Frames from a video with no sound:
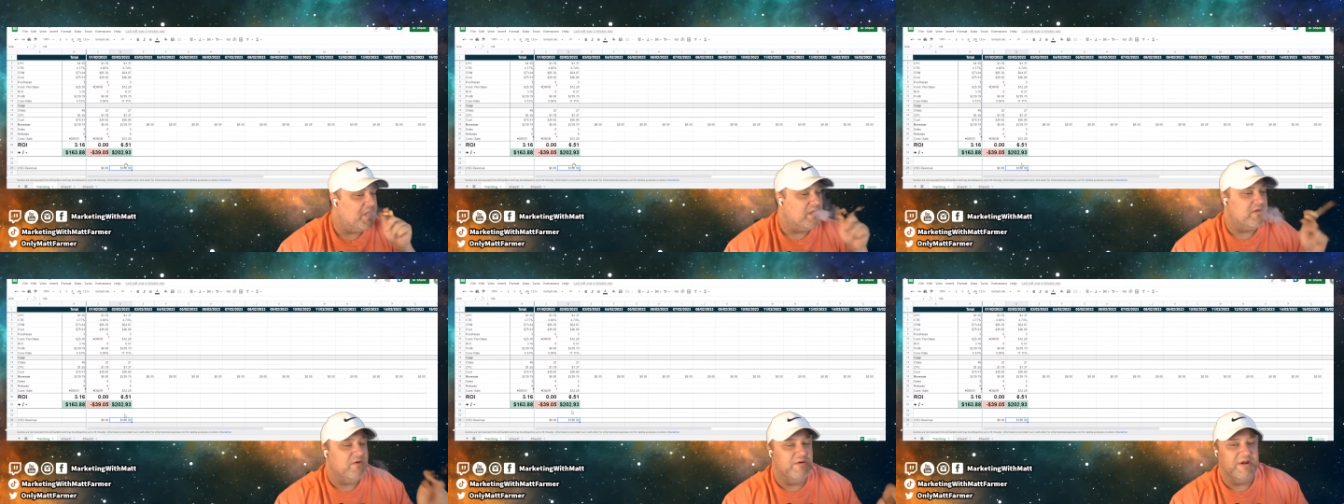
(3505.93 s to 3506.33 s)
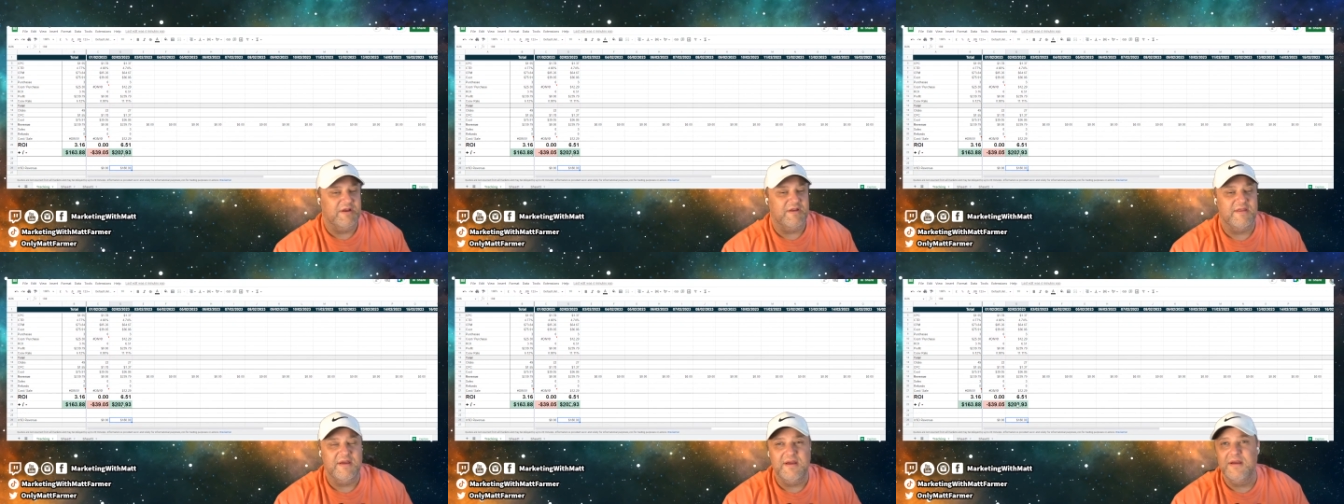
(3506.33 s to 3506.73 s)
So we can
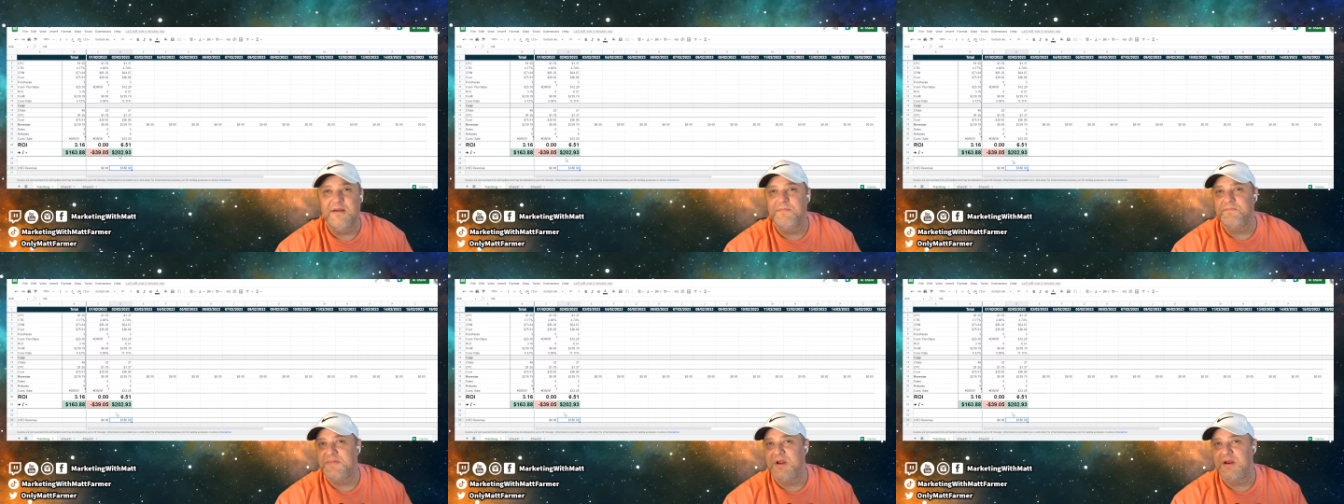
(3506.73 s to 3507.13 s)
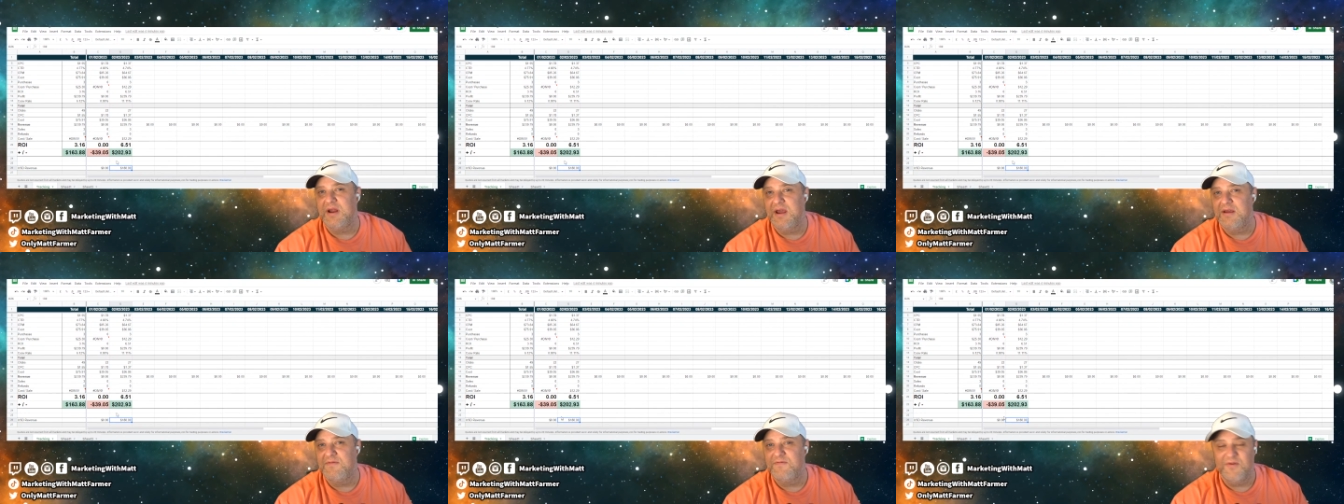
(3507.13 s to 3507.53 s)
see
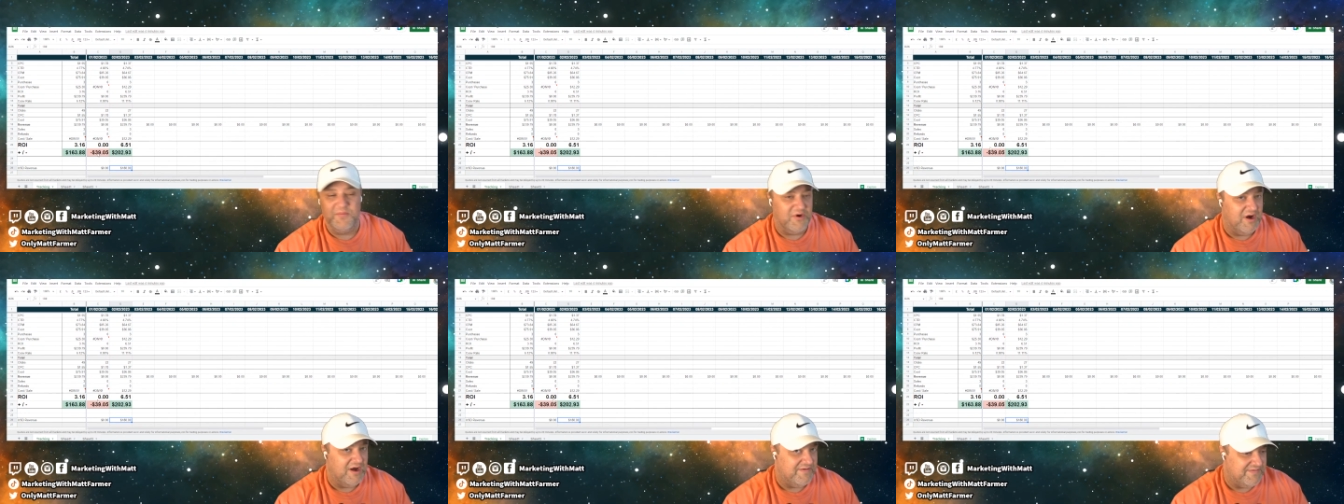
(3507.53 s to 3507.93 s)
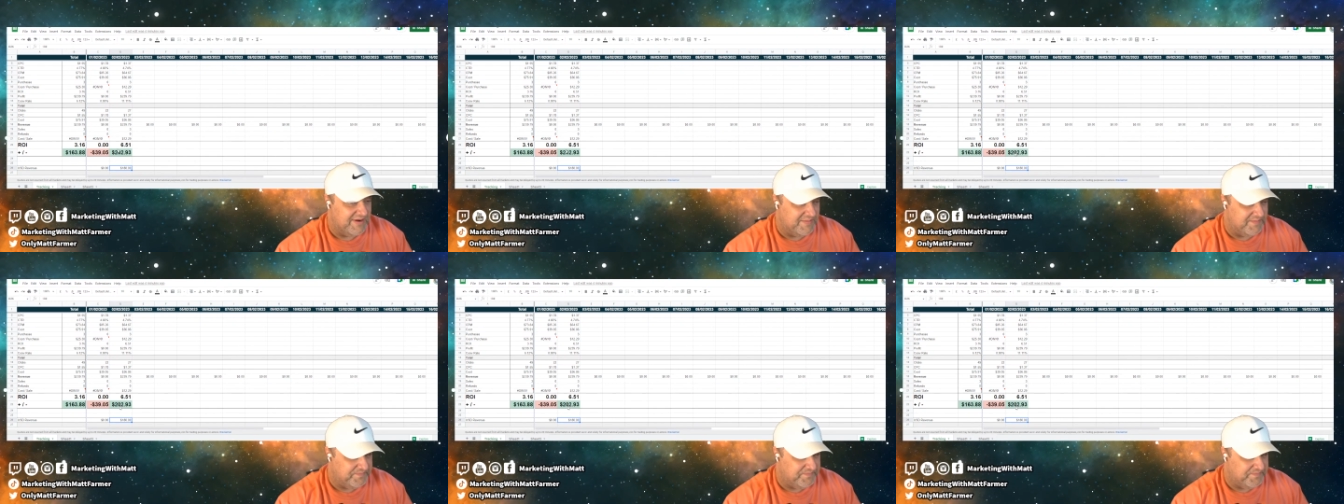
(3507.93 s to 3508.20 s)
today for profit,